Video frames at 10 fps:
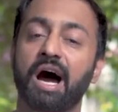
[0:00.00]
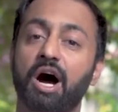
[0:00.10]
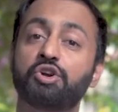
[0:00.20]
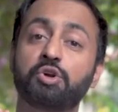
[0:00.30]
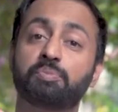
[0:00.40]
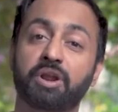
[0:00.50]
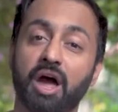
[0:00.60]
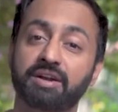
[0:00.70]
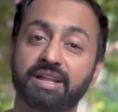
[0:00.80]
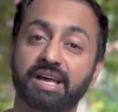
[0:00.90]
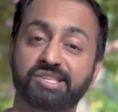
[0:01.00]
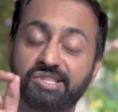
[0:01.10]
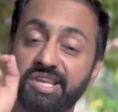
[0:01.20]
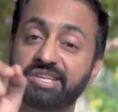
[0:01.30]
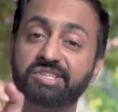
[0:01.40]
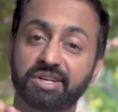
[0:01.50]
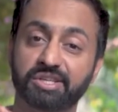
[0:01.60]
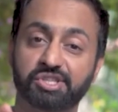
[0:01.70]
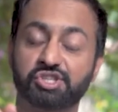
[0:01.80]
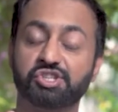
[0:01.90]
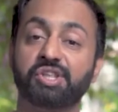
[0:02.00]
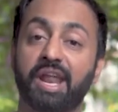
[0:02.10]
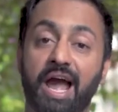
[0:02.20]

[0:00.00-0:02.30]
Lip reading: How do you prioritize, these are the decisions that are